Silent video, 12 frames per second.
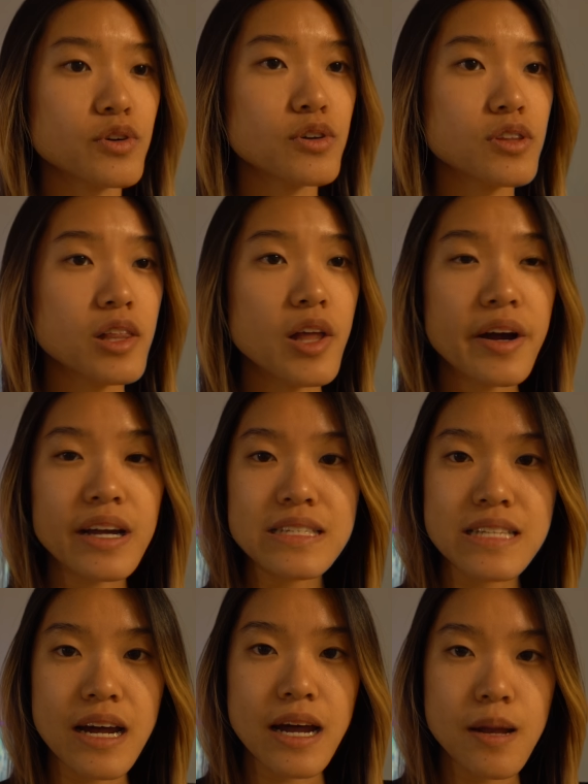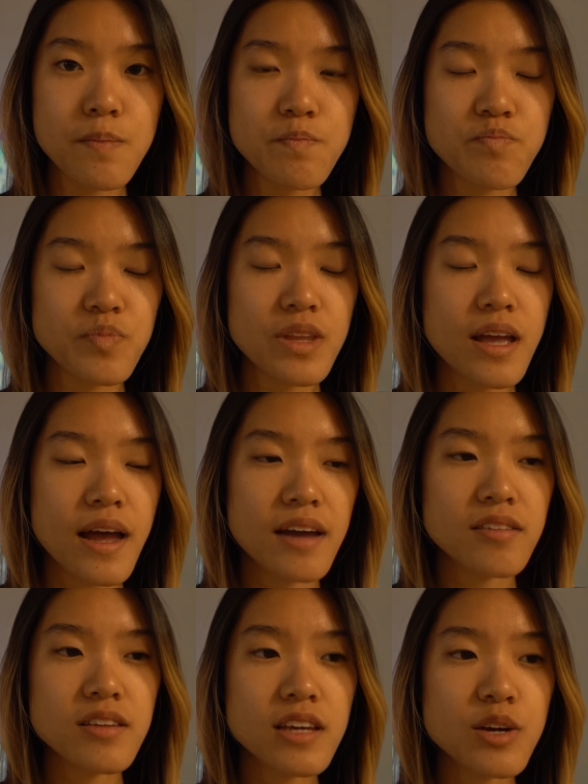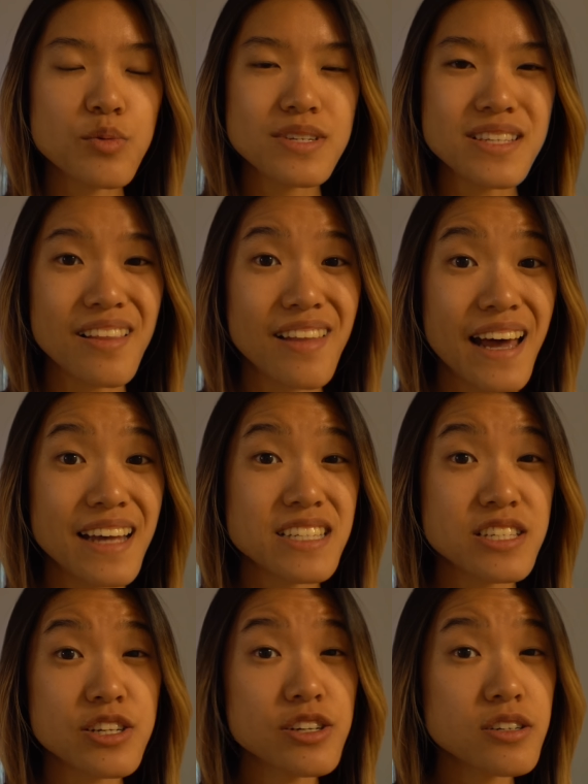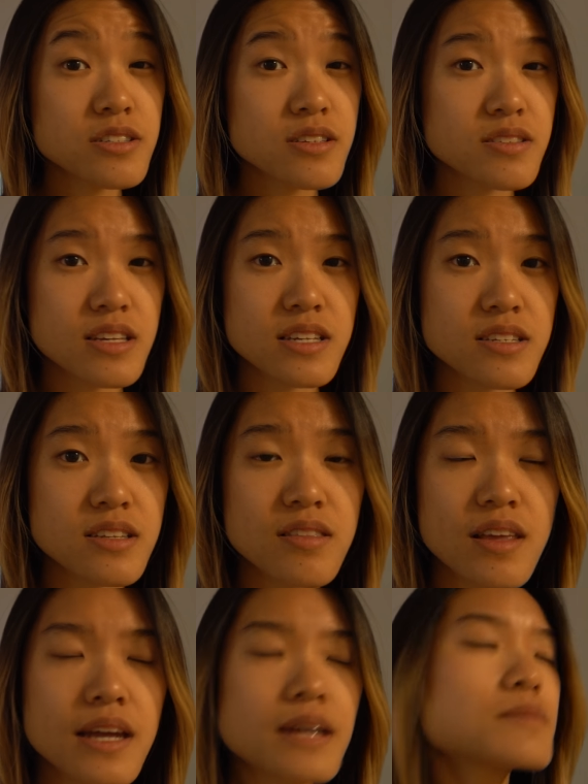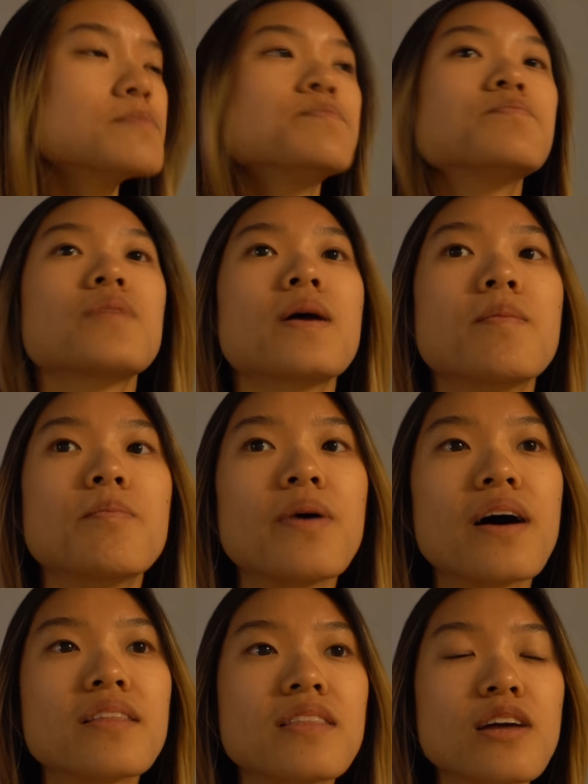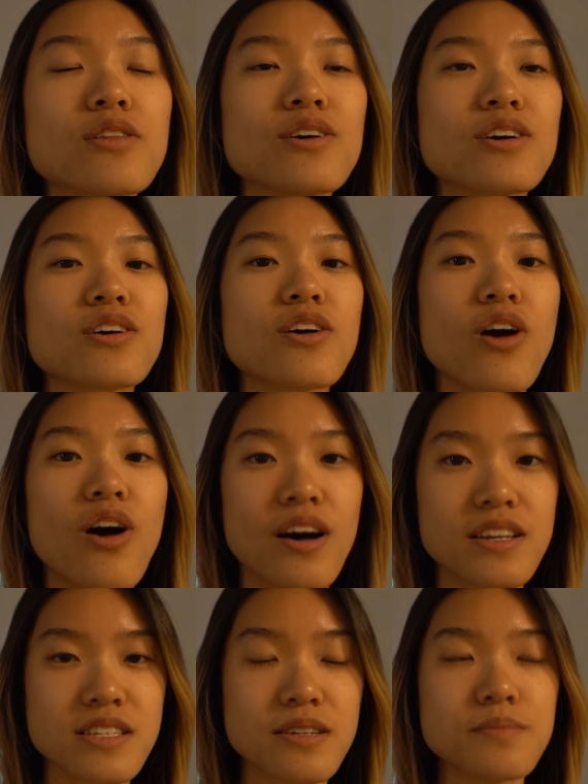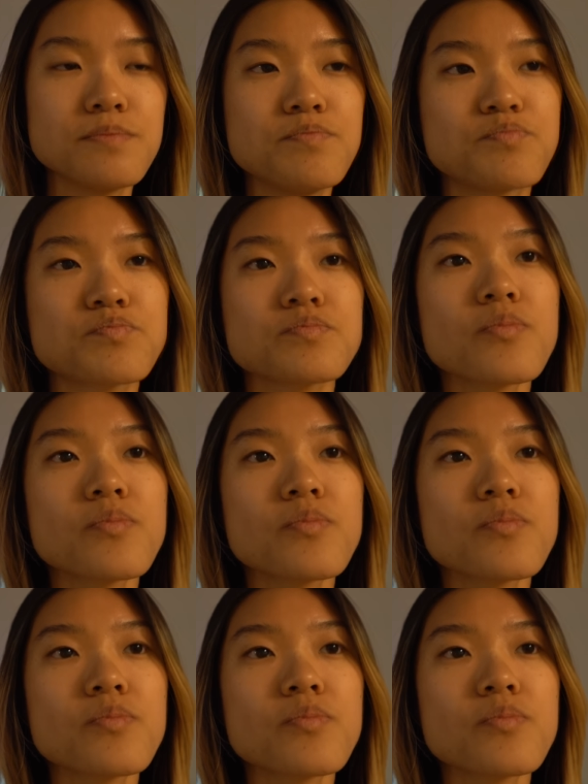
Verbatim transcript: for the longest time. I think it was the last year's season thing, but they look awesome.